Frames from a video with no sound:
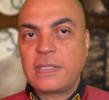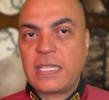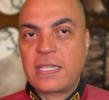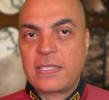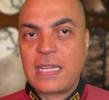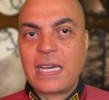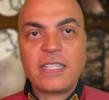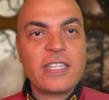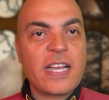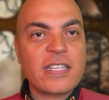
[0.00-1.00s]
That is not
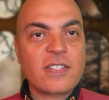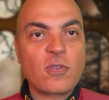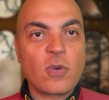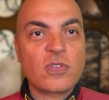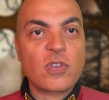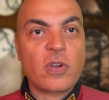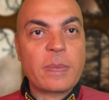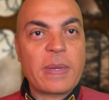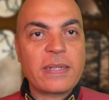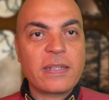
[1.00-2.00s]
in your escrow. Sorry,
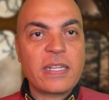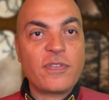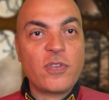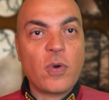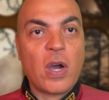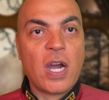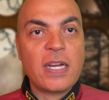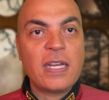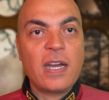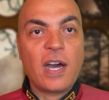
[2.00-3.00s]
mate. And if you
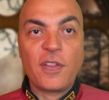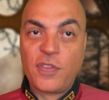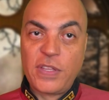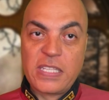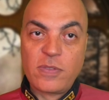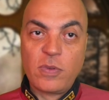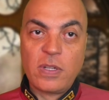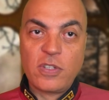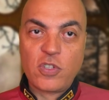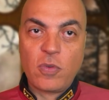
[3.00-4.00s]
are, other things
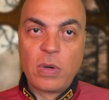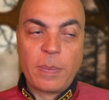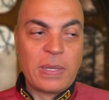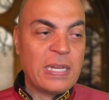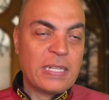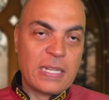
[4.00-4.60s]
will show up.